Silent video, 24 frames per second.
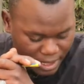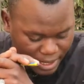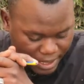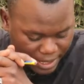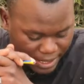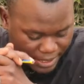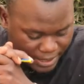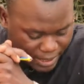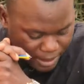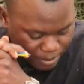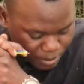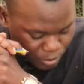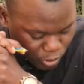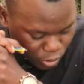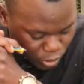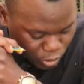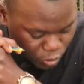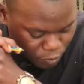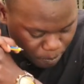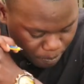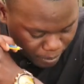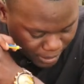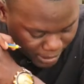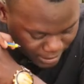I am not
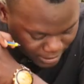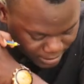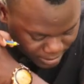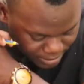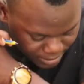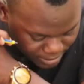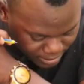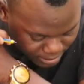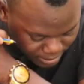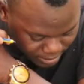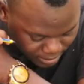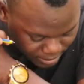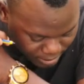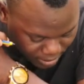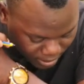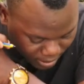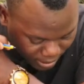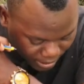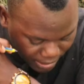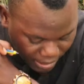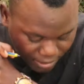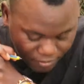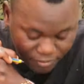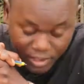part,
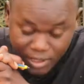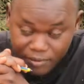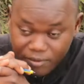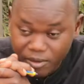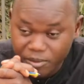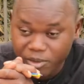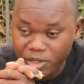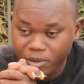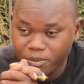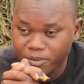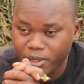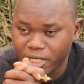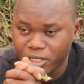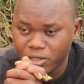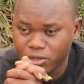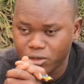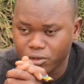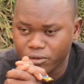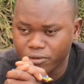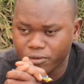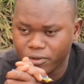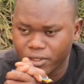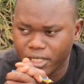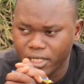and I've never been part
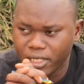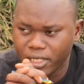of